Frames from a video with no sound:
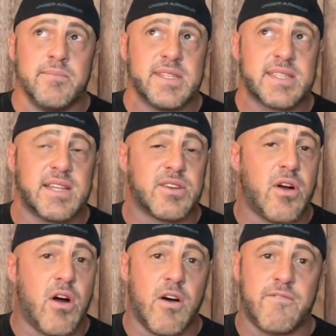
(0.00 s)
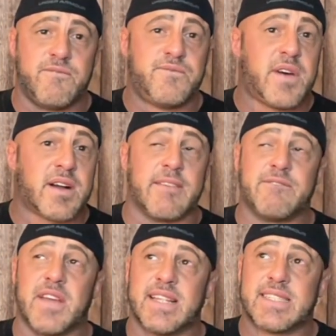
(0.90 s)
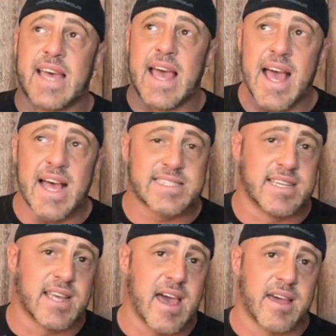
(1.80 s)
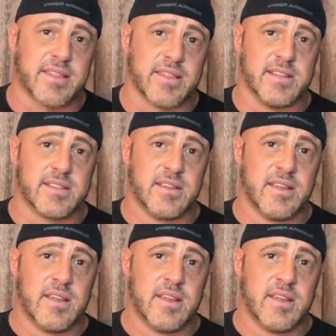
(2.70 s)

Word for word: these guys are all fucking fantastic athletes.